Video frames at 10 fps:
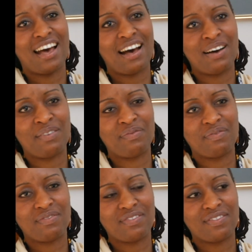um,
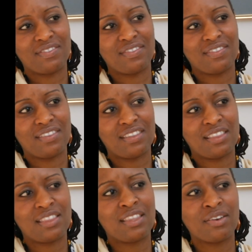
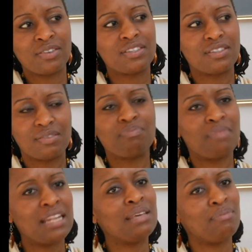there's
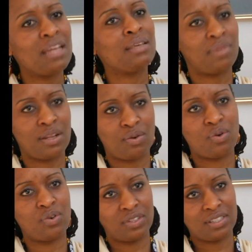many, many, many
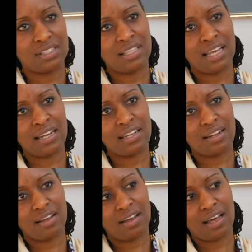holes that
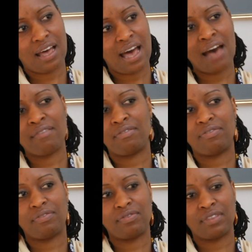have
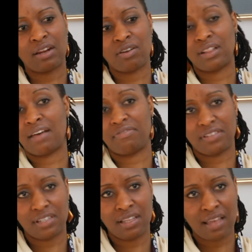that are
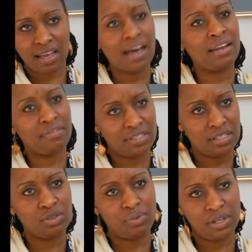left in that kind of a
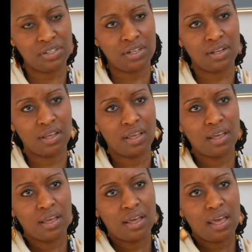situation.
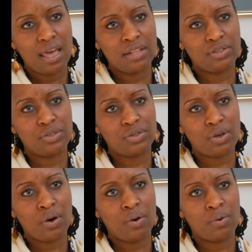And
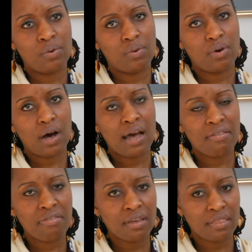so I
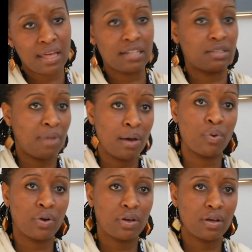think that's my
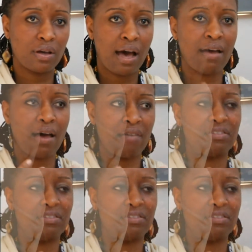work. I, have